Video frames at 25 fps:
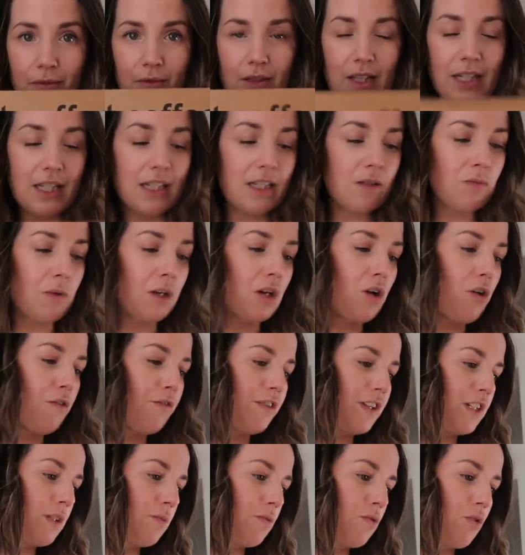This is my
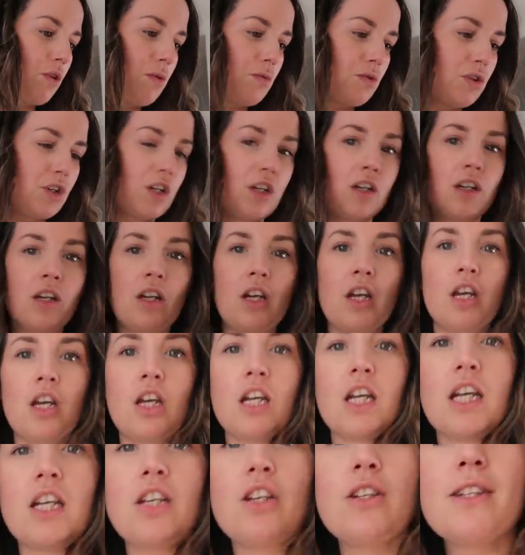coffee subscription.
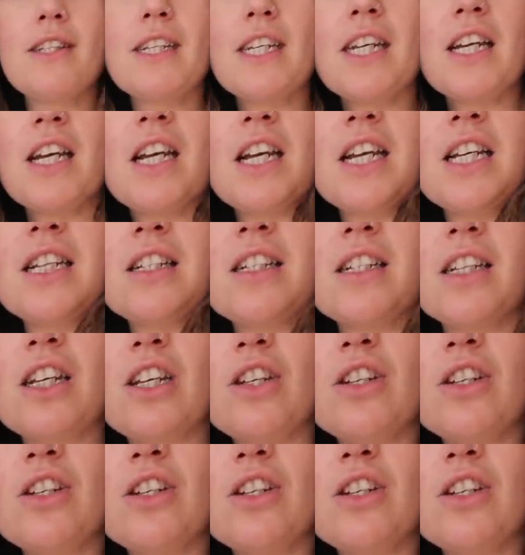Can you see it?